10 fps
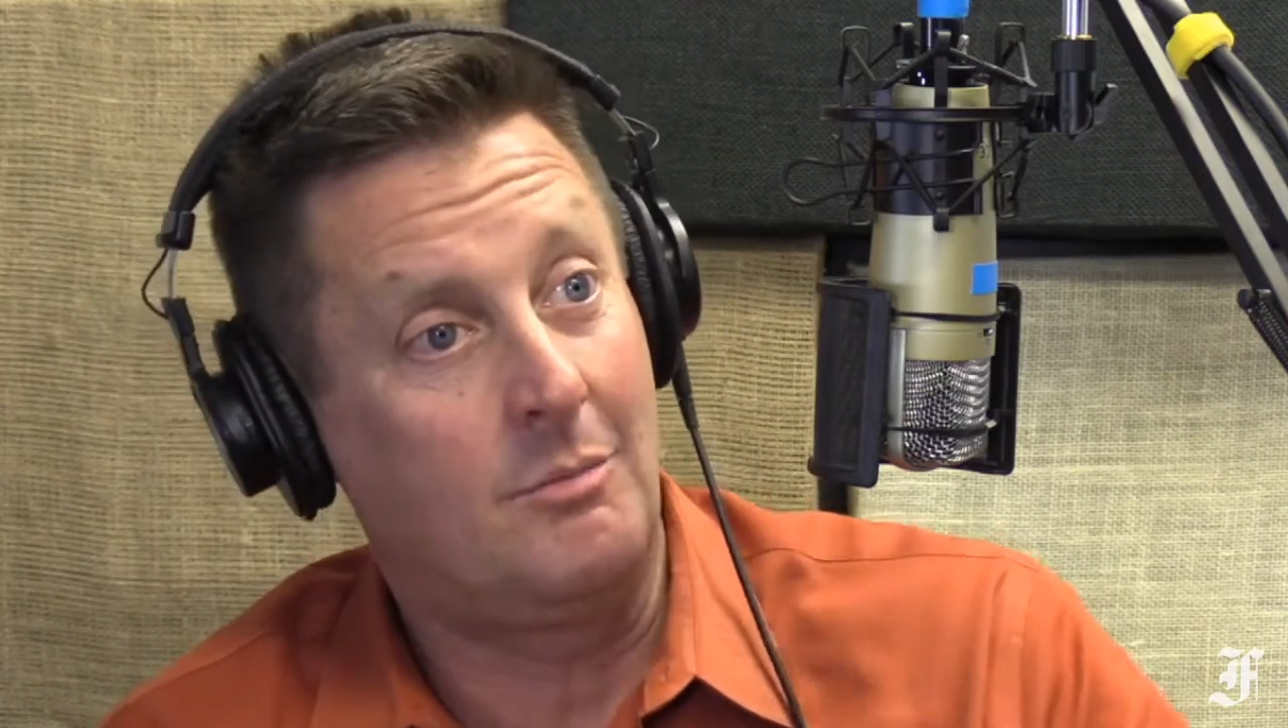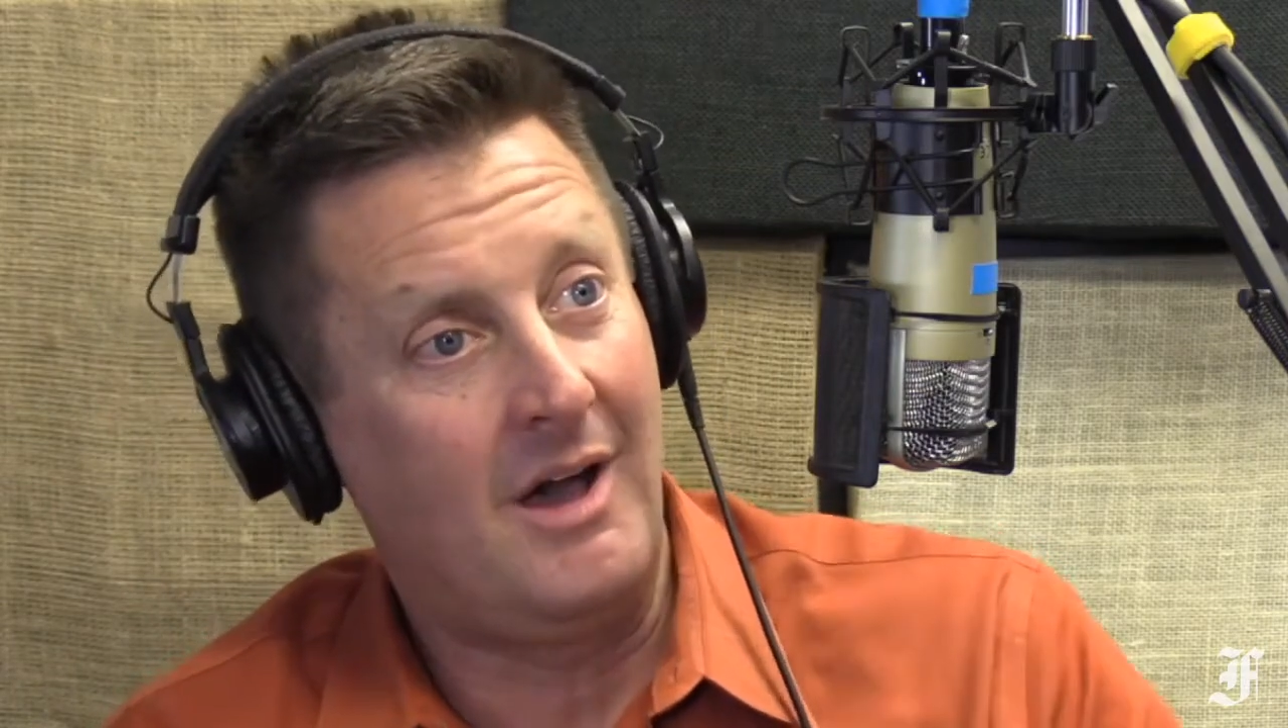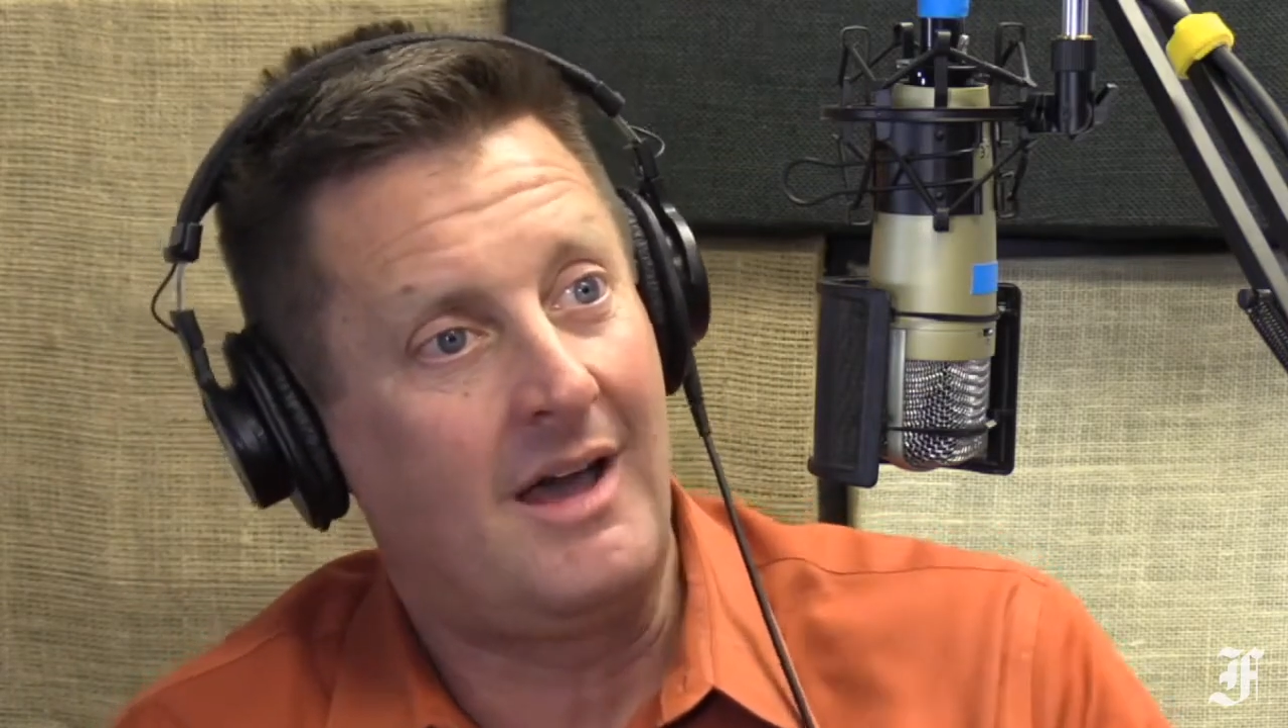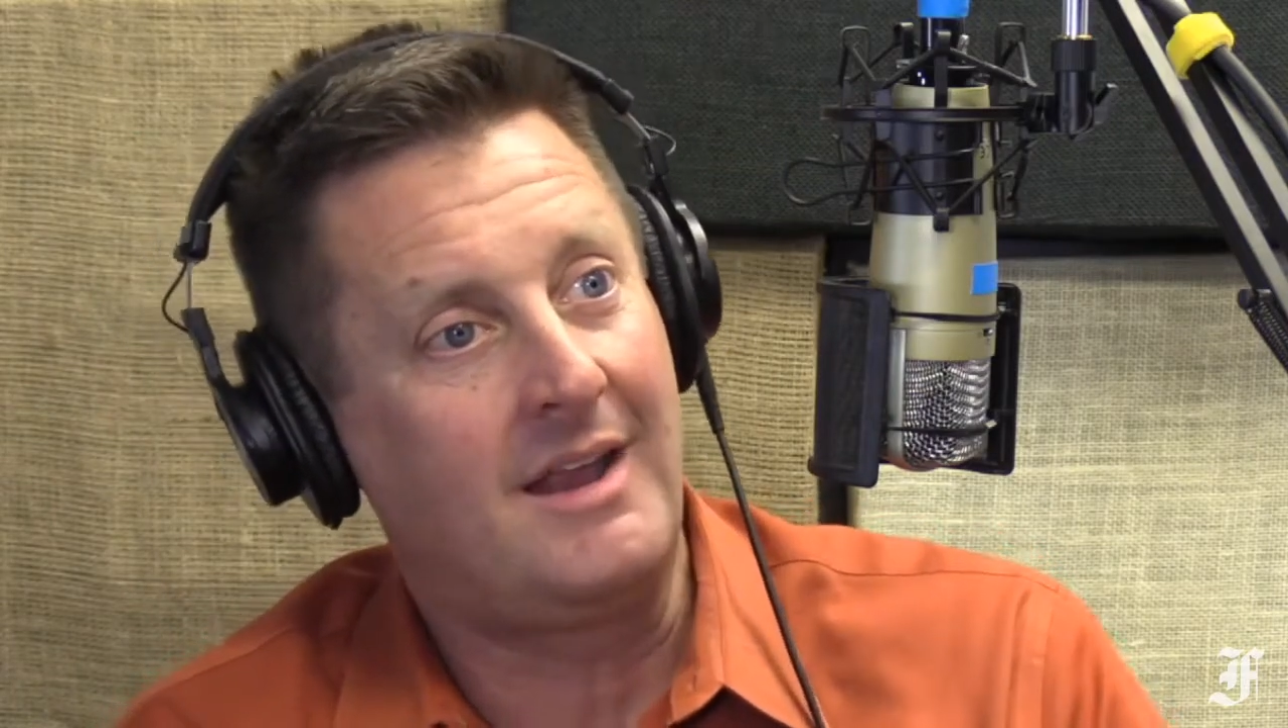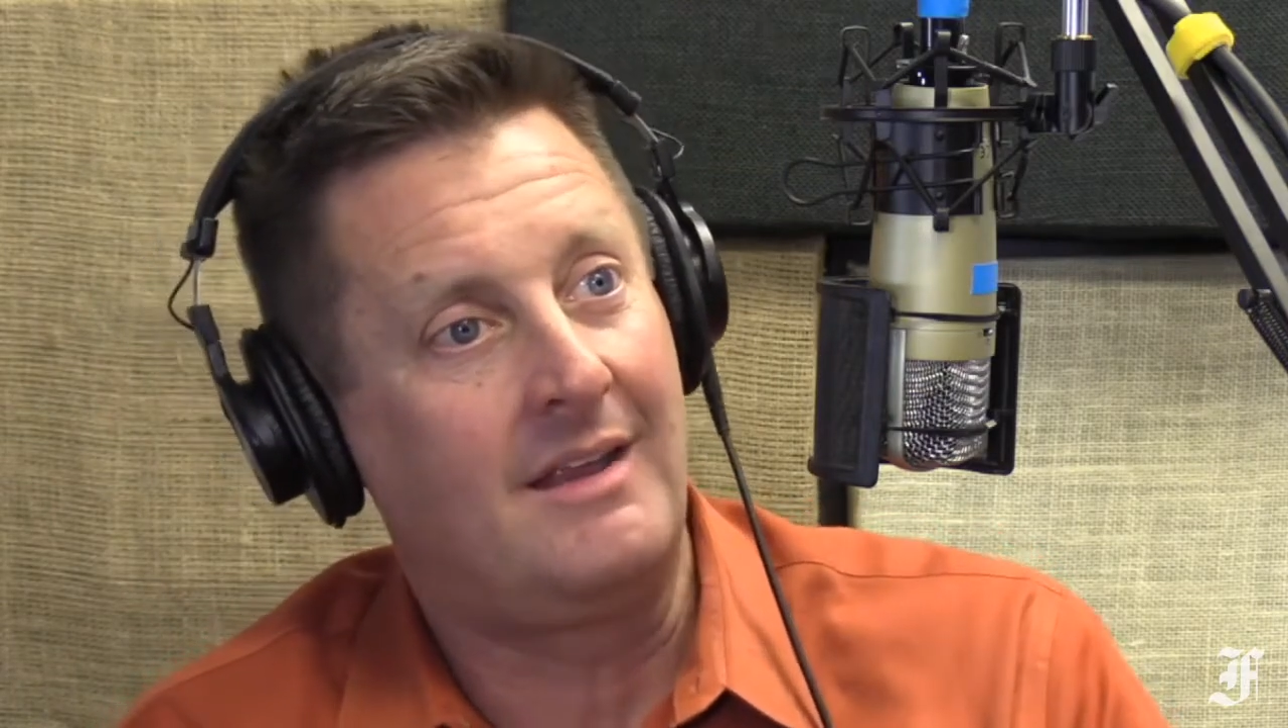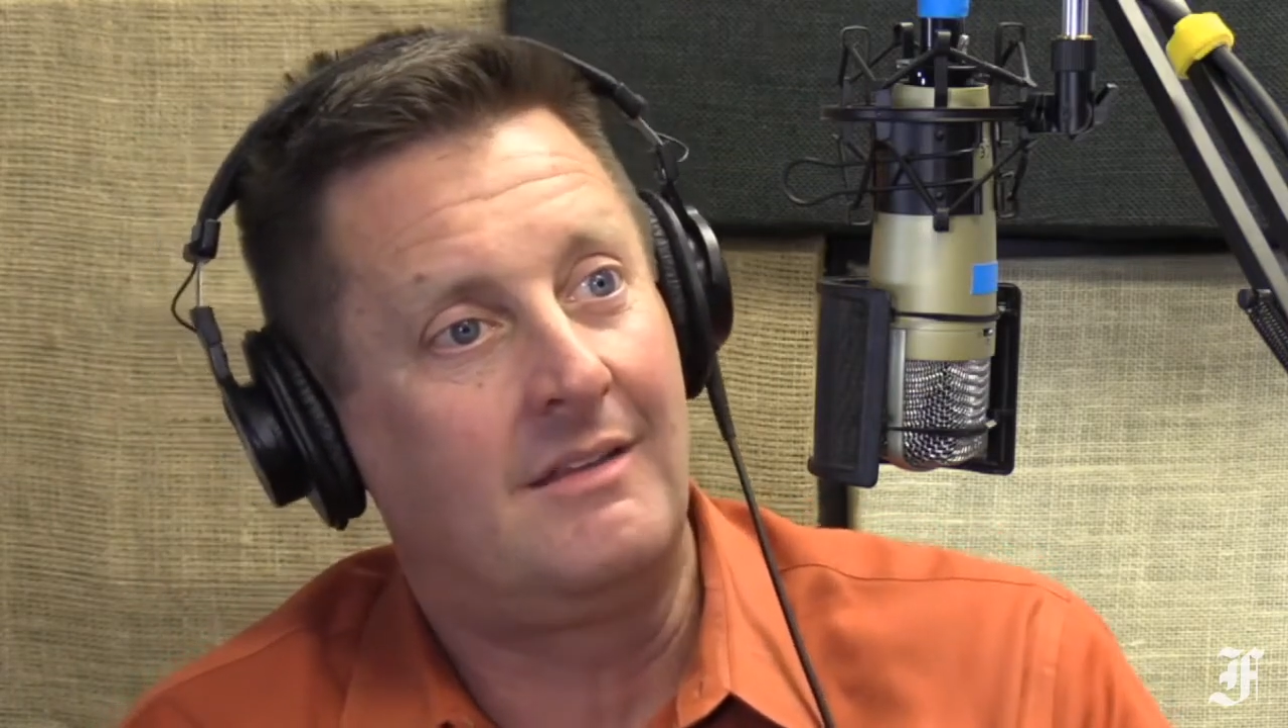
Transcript: body.